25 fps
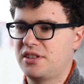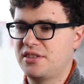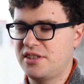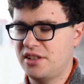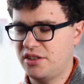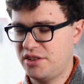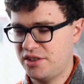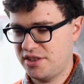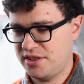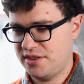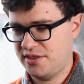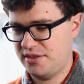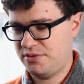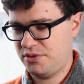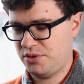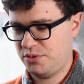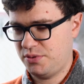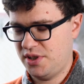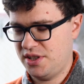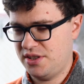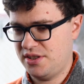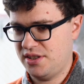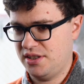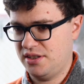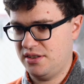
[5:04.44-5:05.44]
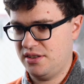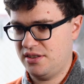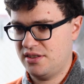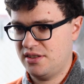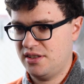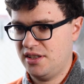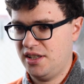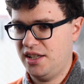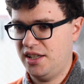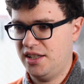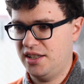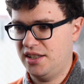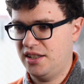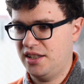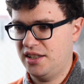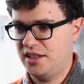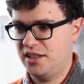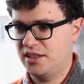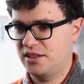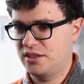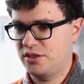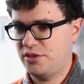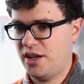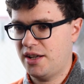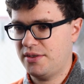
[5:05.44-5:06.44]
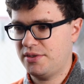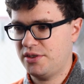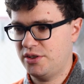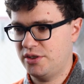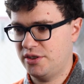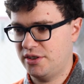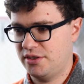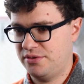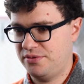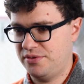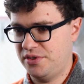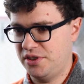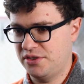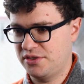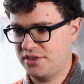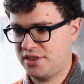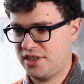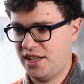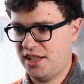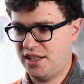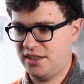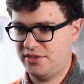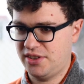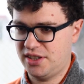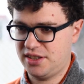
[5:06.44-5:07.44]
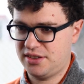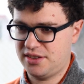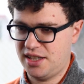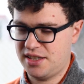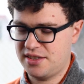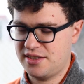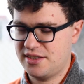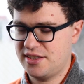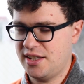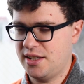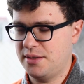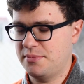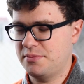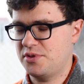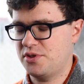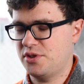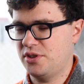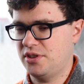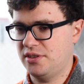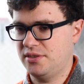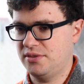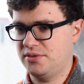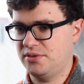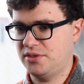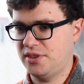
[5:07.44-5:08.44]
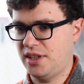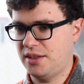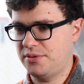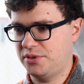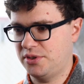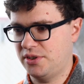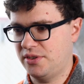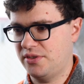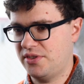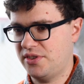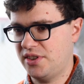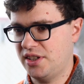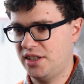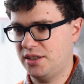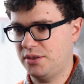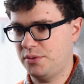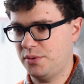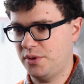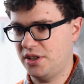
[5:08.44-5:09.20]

gazillions of different reasons, and GraphQL feels kind of like that same sort of level of thing,